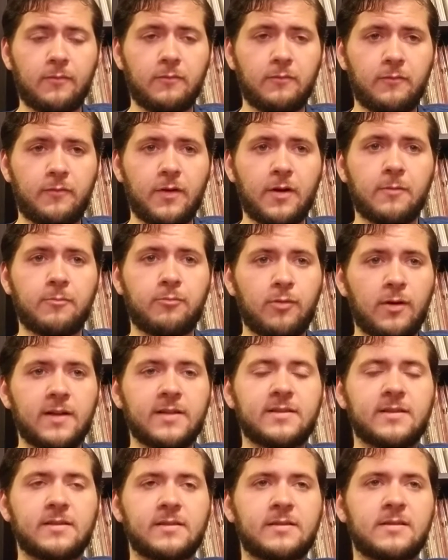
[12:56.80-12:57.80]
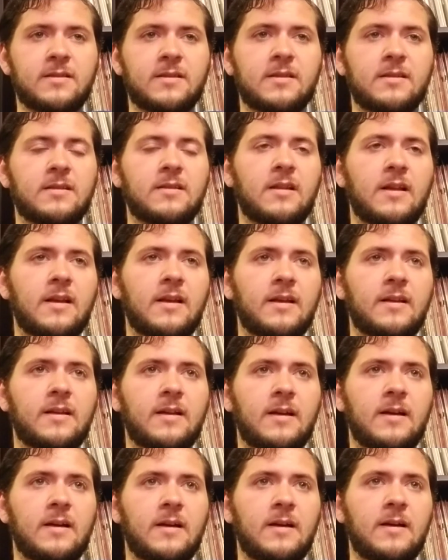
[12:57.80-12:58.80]
fair prices. Like,
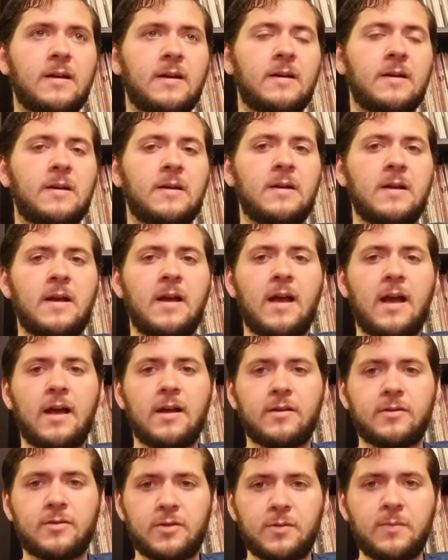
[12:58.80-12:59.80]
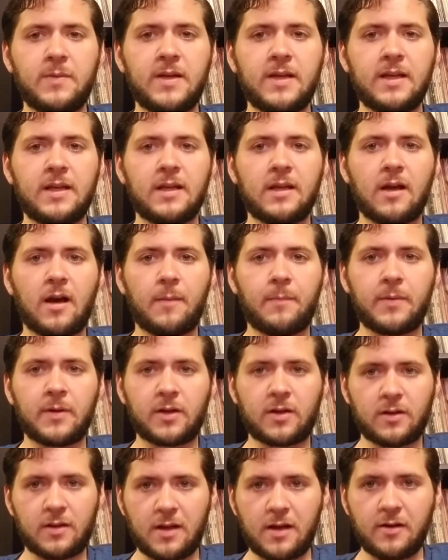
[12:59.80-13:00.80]
to me, up in
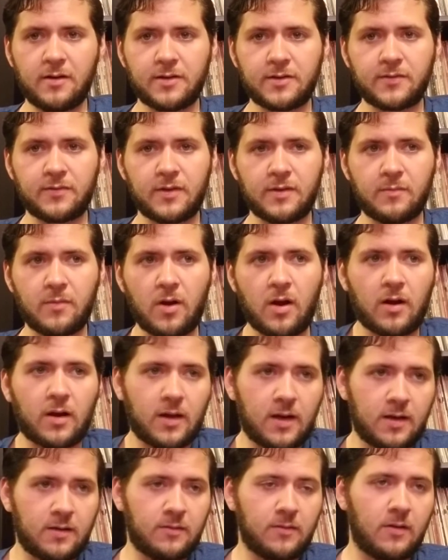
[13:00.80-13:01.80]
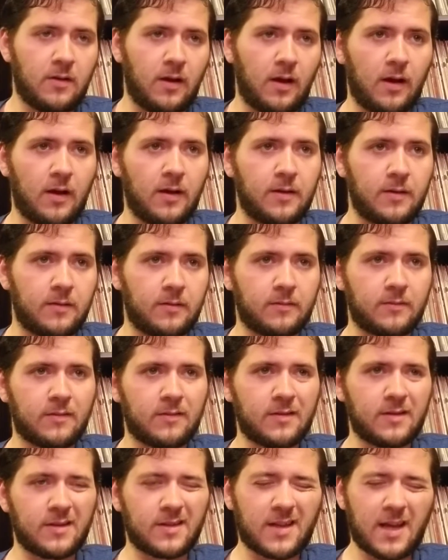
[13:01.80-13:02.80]
Clarence Flea Market,
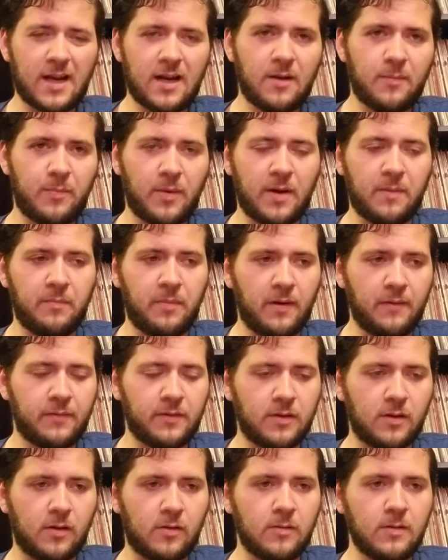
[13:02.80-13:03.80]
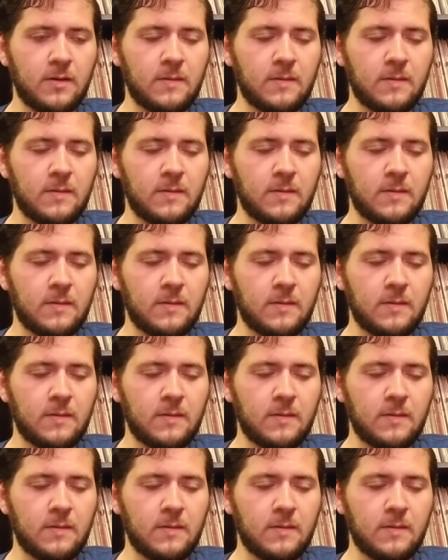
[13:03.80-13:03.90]
kind of up by Buffalo,